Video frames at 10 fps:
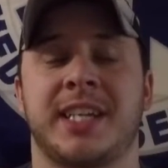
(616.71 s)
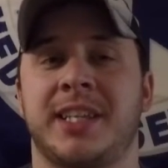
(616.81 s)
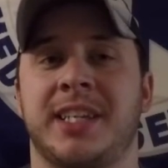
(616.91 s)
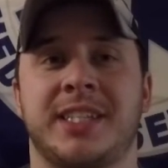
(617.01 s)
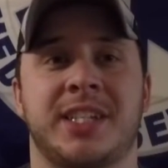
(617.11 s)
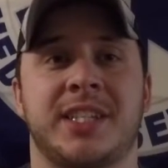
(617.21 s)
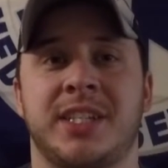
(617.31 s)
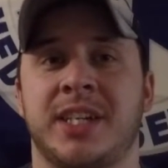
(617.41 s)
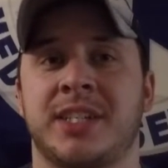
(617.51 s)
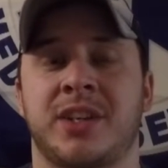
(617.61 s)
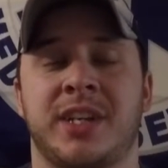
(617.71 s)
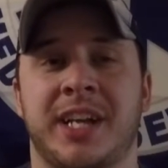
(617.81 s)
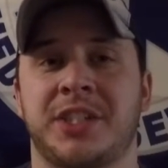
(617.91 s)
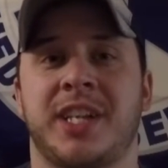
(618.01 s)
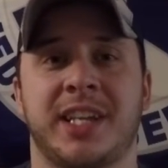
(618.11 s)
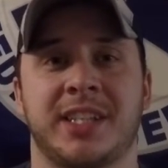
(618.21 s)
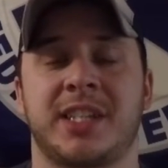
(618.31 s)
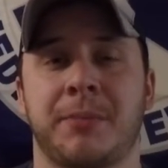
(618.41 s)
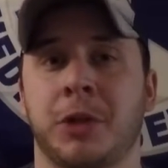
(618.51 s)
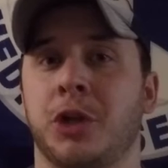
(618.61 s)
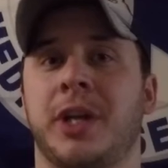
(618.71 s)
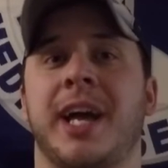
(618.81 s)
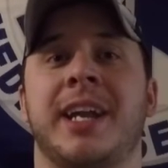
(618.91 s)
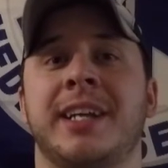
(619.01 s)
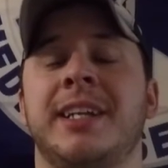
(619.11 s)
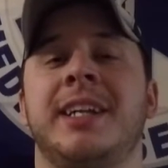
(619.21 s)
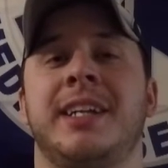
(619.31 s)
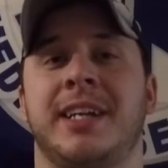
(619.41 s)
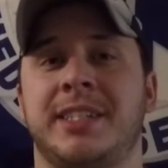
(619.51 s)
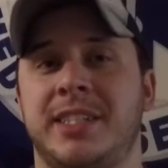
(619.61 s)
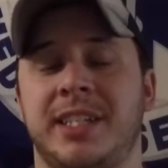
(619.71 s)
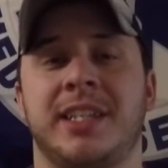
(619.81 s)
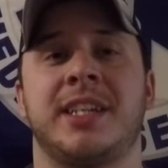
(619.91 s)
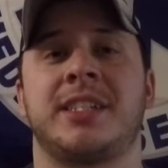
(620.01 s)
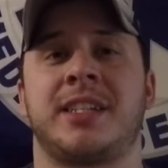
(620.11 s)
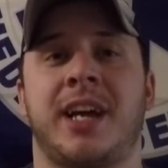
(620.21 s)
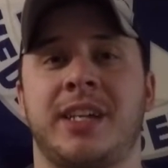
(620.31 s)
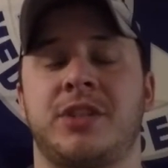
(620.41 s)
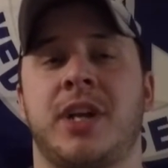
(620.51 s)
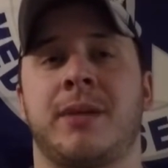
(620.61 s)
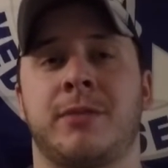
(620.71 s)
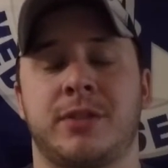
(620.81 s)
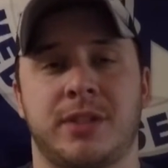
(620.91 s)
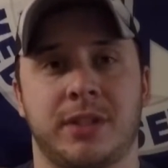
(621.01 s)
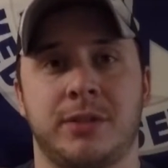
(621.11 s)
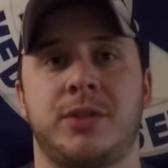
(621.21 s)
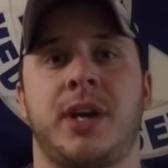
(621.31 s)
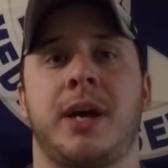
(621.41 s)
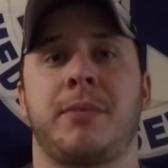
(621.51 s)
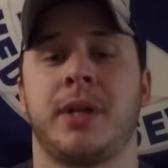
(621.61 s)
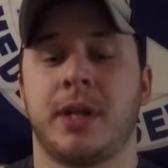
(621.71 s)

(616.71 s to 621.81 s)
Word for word: And I think it's just that you guys aren't actually taking the time to look at it and see that it's a tight strap versus a loose strap.